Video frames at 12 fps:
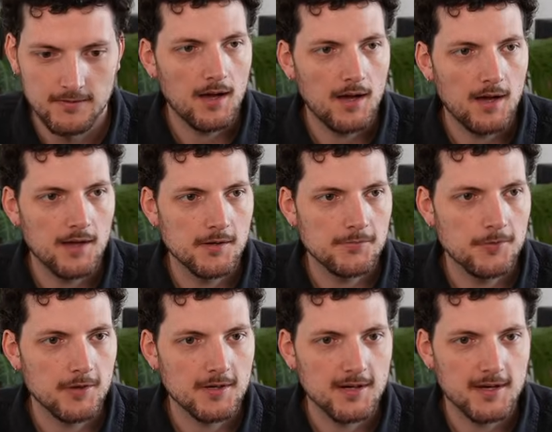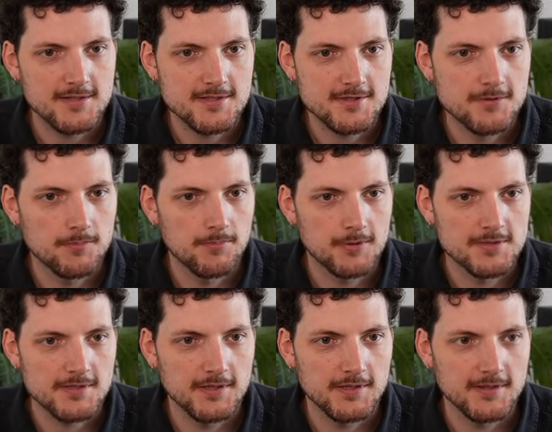I forgot to
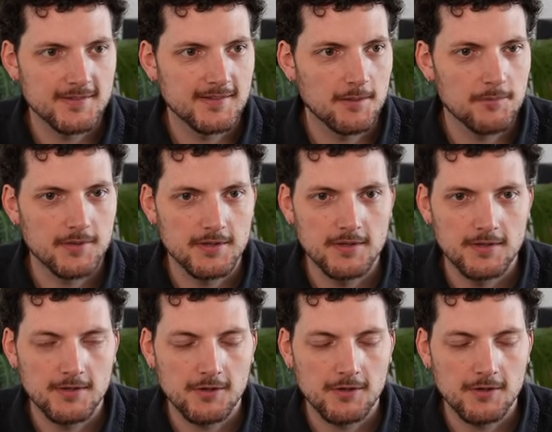put in something here in the